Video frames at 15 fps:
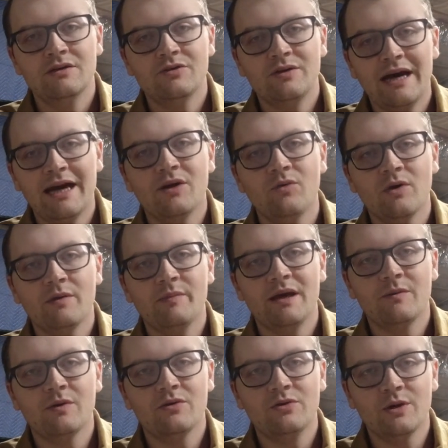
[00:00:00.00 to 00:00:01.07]
you kind of want to be
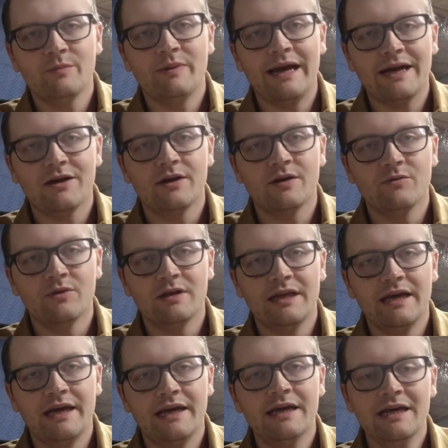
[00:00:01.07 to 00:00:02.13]
able to look back on it one
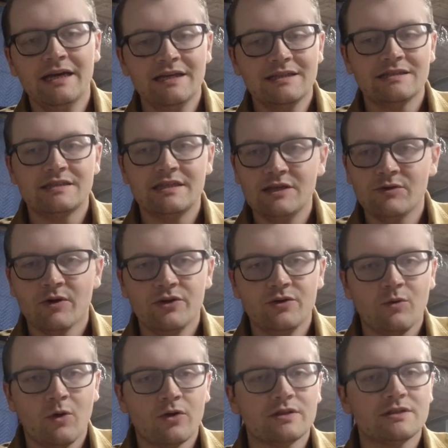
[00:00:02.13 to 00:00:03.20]
day, see where
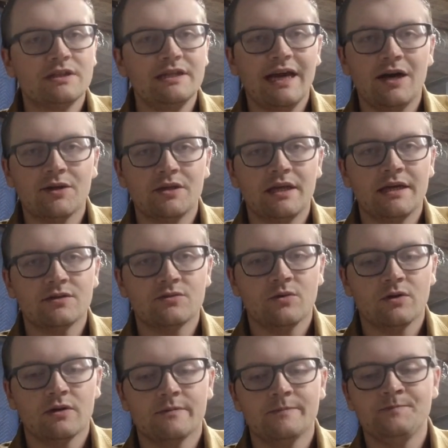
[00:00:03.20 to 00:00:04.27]
you were, see how things
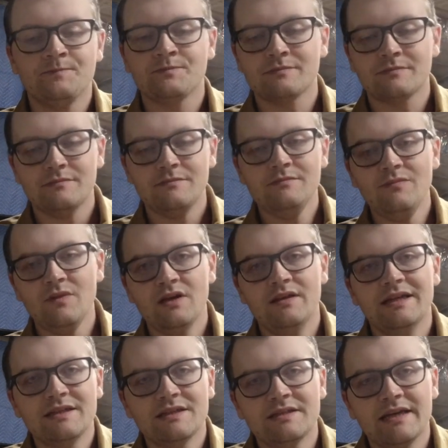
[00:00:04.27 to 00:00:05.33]
were.
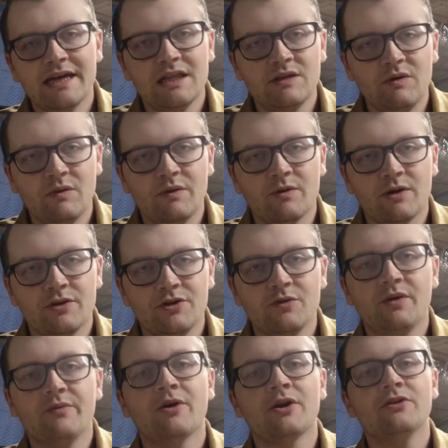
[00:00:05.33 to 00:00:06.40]
And that's exactly what we want to do.
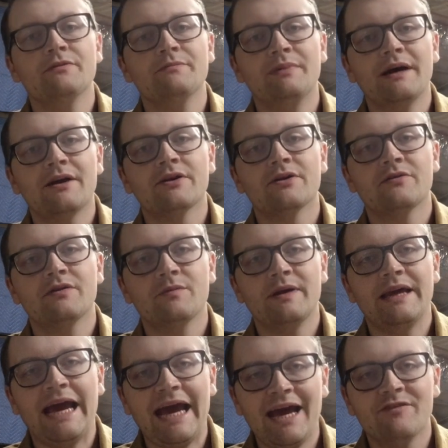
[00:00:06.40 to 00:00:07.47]
And we want to do better than
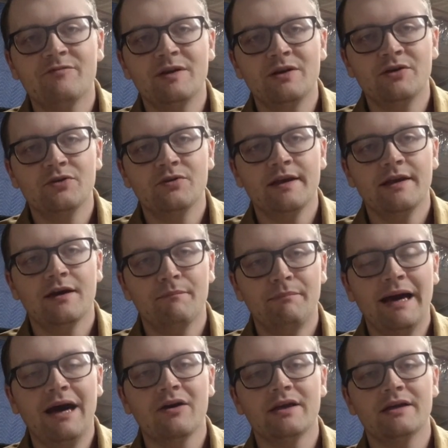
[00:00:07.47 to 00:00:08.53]
we have been doing
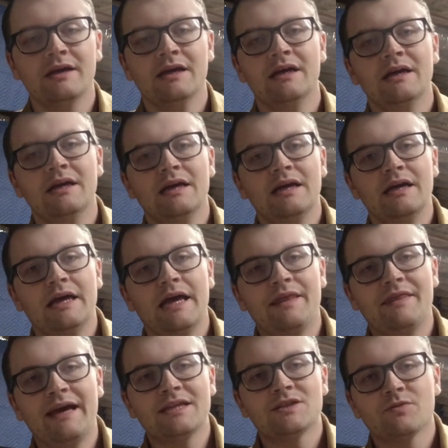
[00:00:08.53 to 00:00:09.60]
about it.
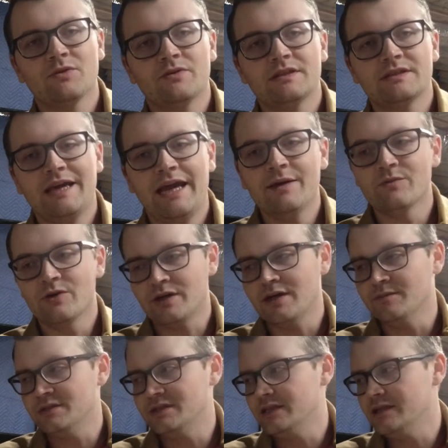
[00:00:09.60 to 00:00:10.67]
And that's where this camera
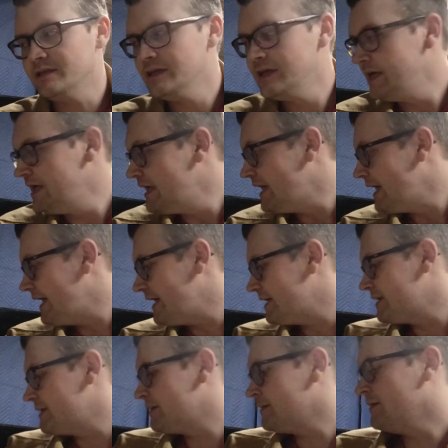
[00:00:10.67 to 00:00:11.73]
comes in.
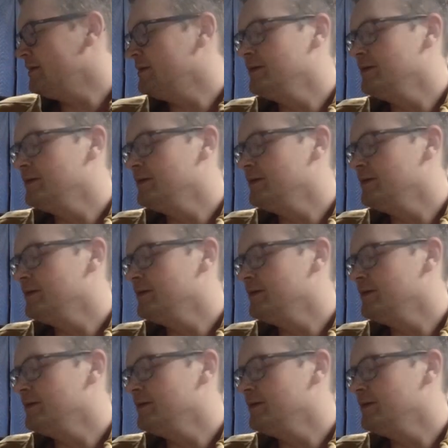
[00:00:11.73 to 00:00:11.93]
And